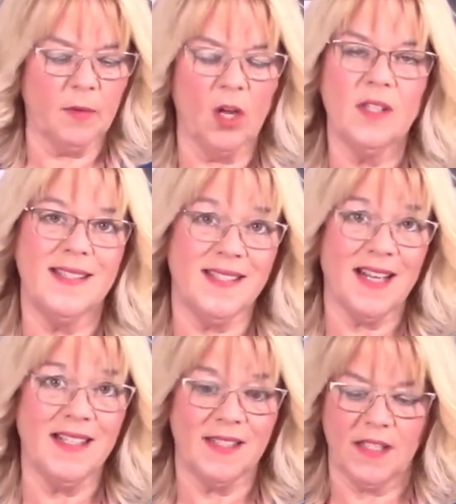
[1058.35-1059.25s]
I'm going to
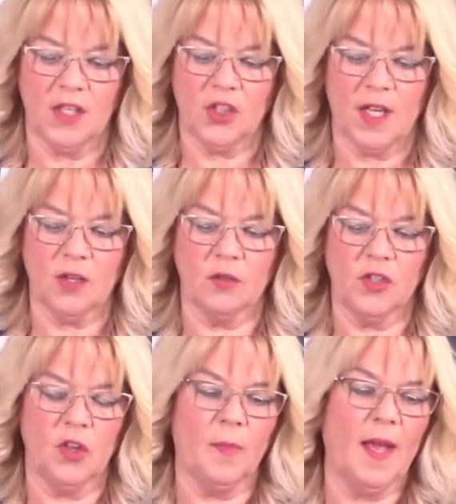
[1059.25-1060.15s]
stay stitch that
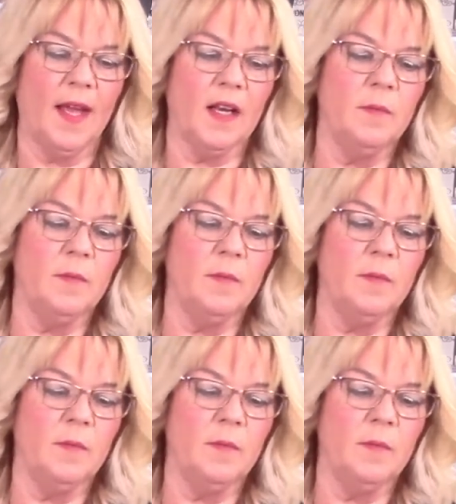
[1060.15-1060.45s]
onto the bag.